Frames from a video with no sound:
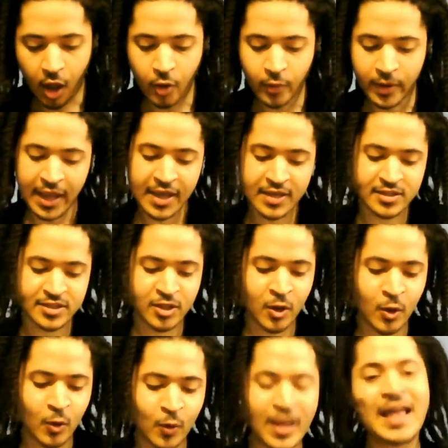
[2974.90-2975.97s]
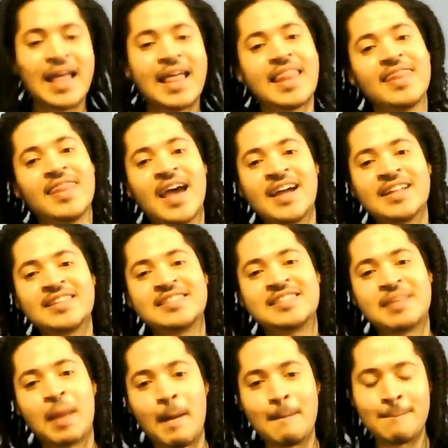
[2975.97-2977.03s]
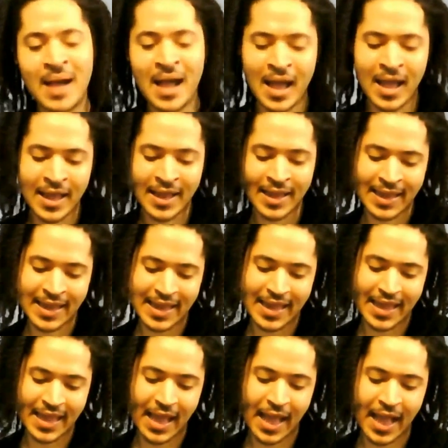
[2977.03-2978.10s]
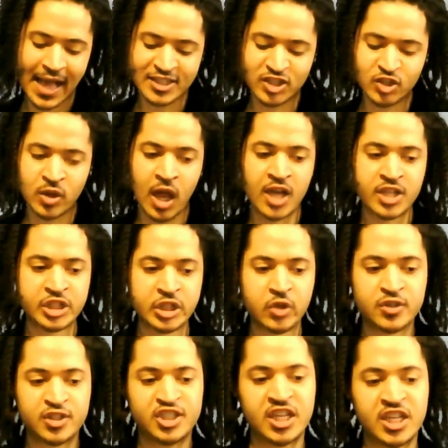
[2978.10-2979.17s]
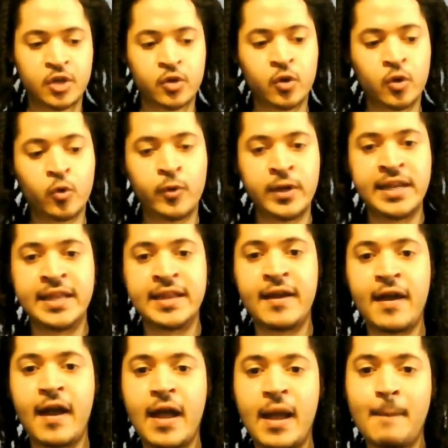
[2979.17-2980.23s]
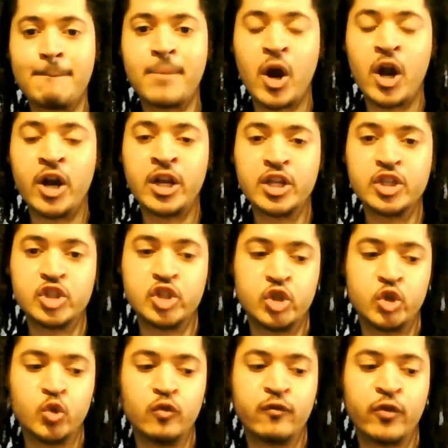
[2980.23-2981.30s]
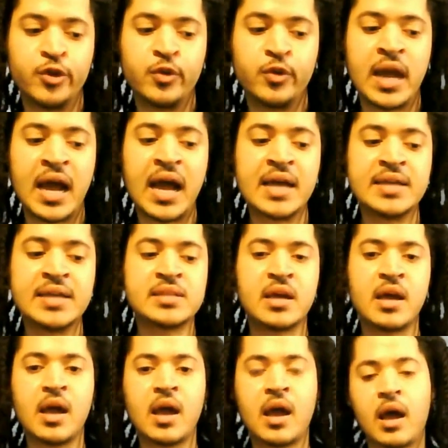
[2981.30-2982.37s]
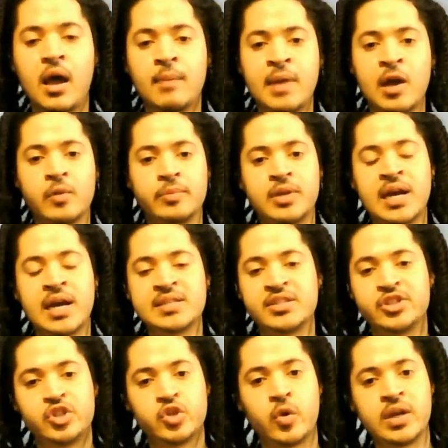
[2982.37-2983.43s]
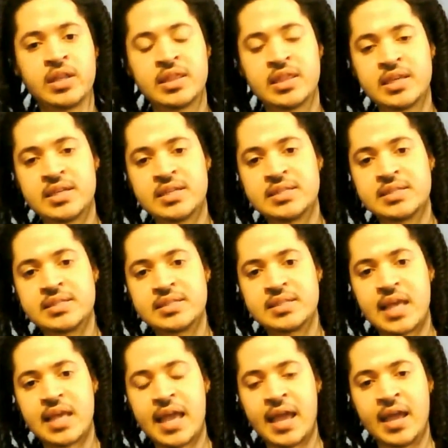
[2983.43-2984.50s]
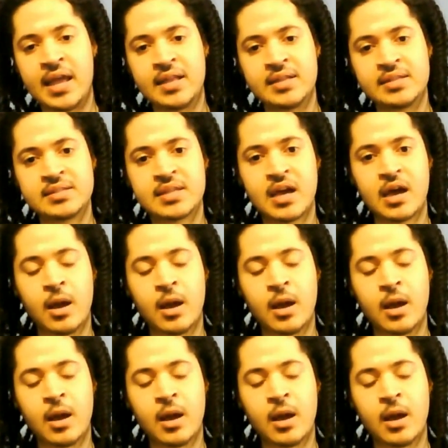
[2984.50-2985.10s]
Okay, so that's my astrological general reading part 2 for you guys. I hope you guys enjoyed this, and